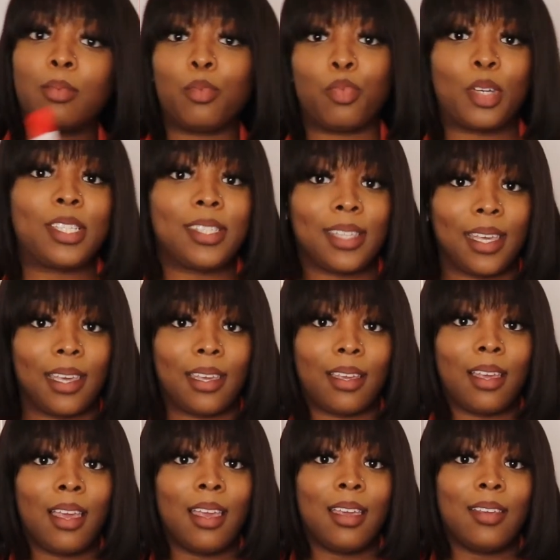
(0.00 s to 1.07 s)

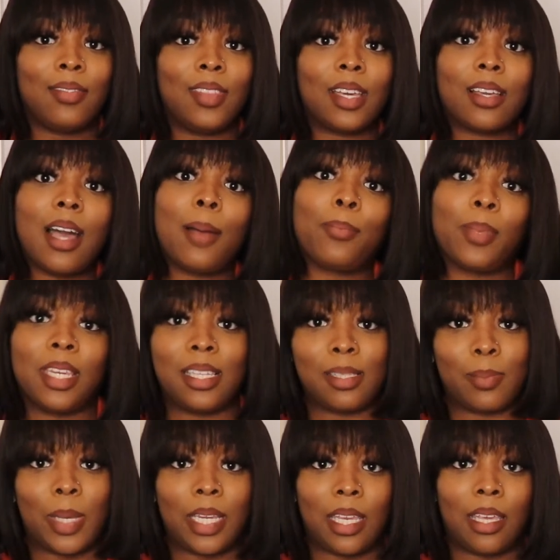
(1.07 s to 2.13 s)
risking the
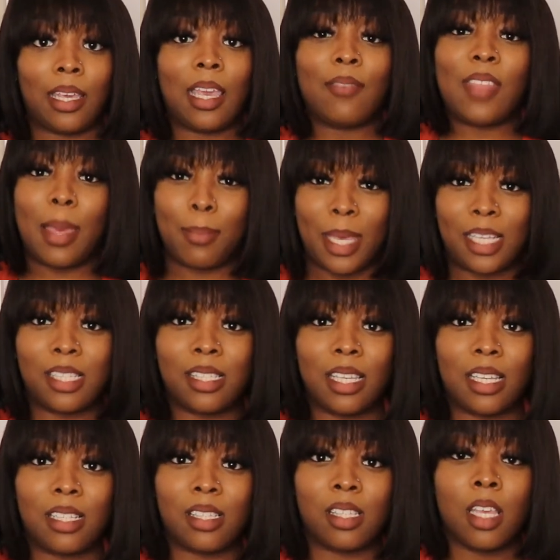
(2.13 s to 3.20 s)
company's money, if that makes
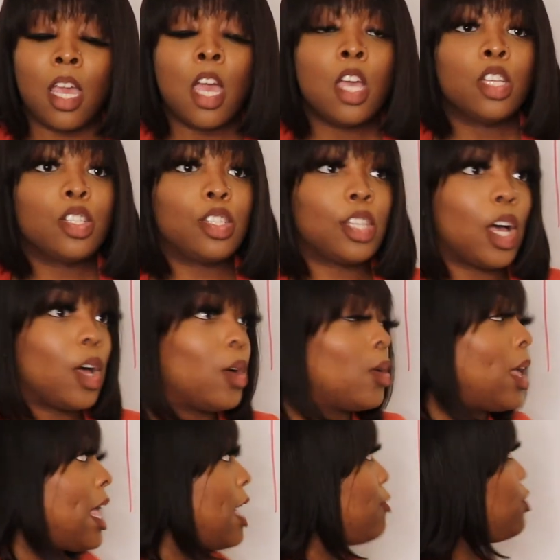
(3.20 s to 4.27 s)
sense.
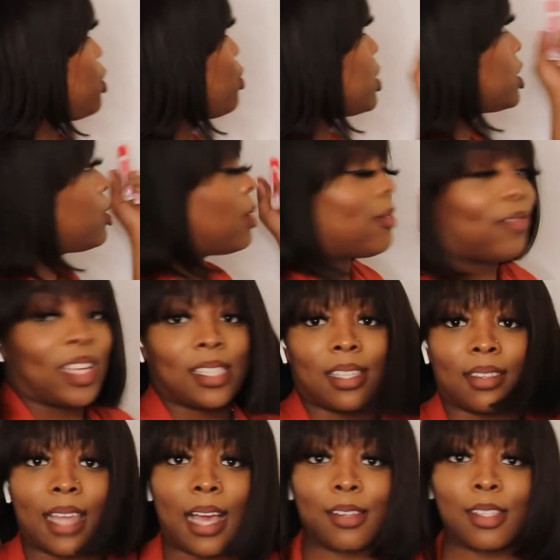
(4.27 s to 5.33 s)
So if you were to invest
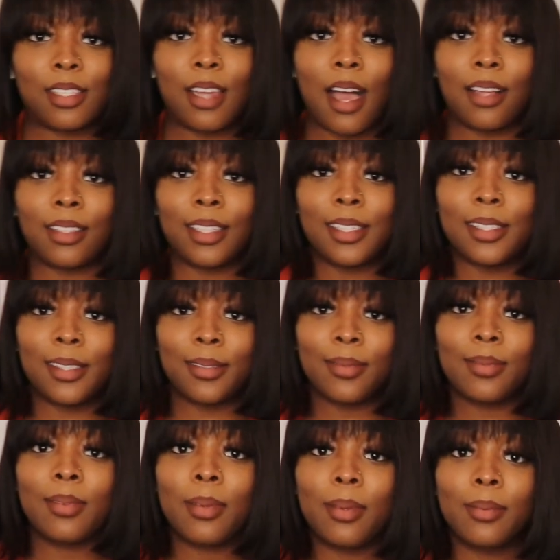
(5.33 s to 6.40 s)
$1,000,
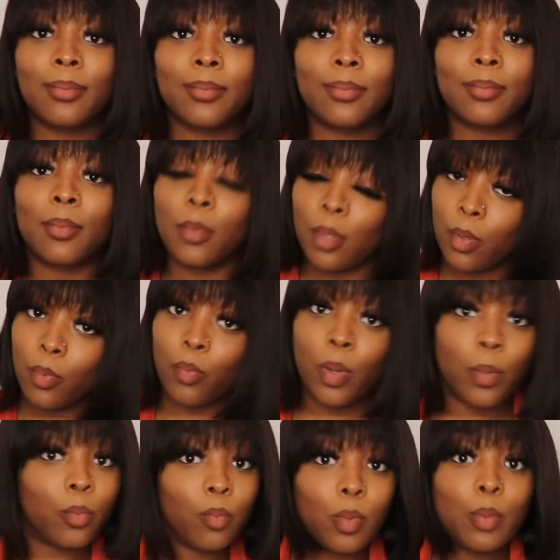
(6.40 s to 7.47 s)

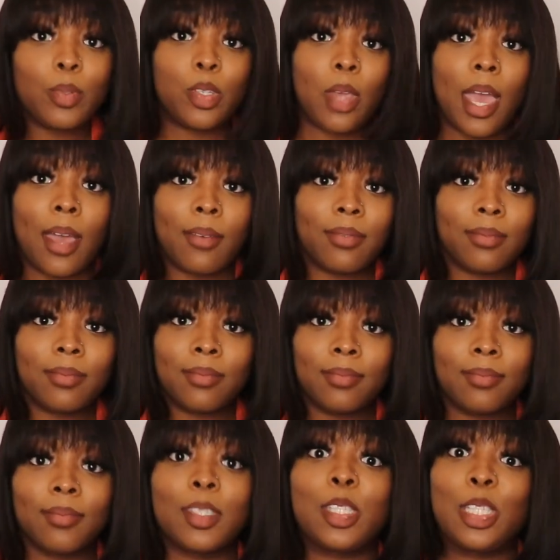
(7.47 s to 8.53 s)
what would you have?
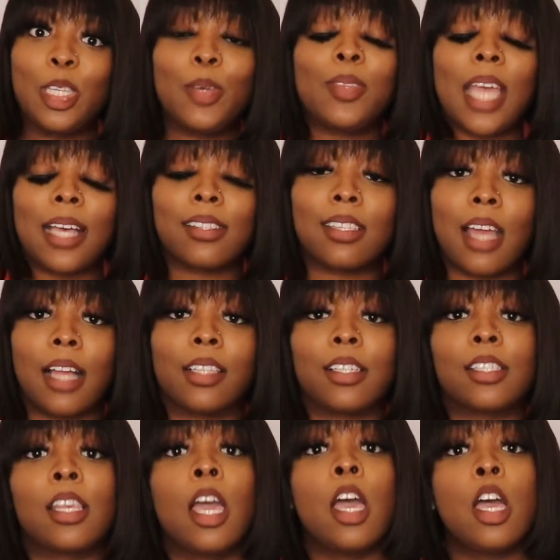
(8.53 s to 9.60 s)

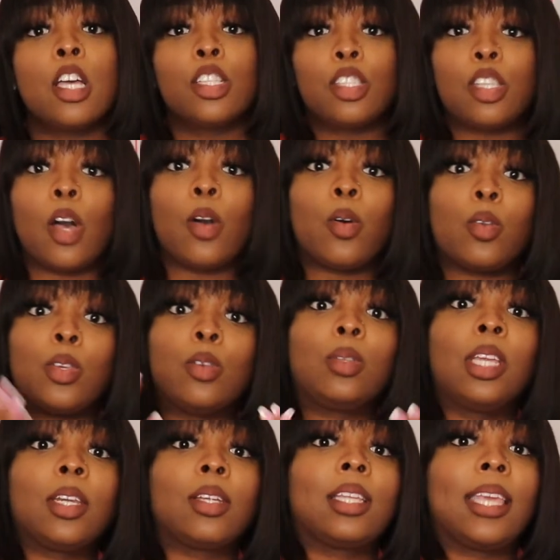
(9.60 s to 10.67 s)
$2,000. So you
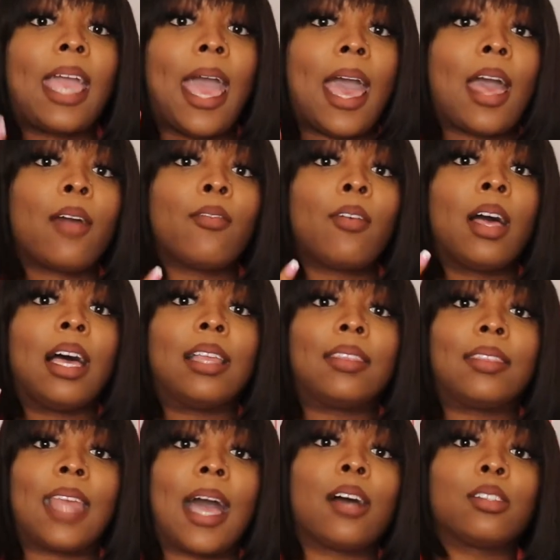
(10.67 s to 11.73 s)
literally have
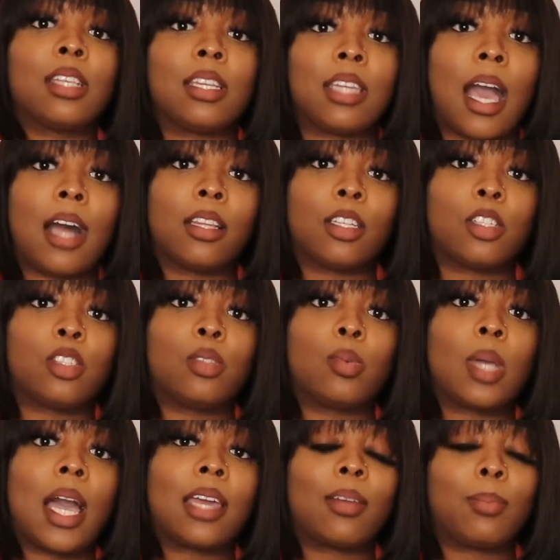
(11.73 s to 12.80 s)
$1,000 to
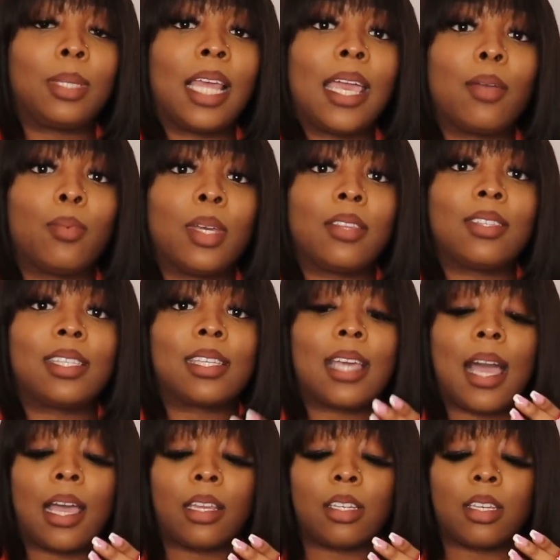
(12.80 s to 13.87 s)
kind of play with, to
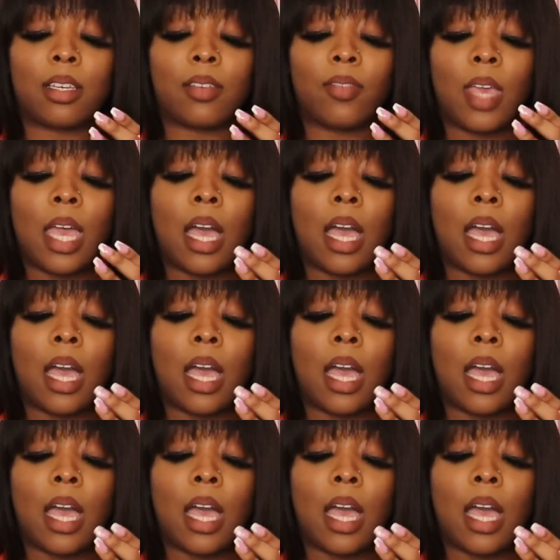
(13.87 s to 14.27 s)
kind of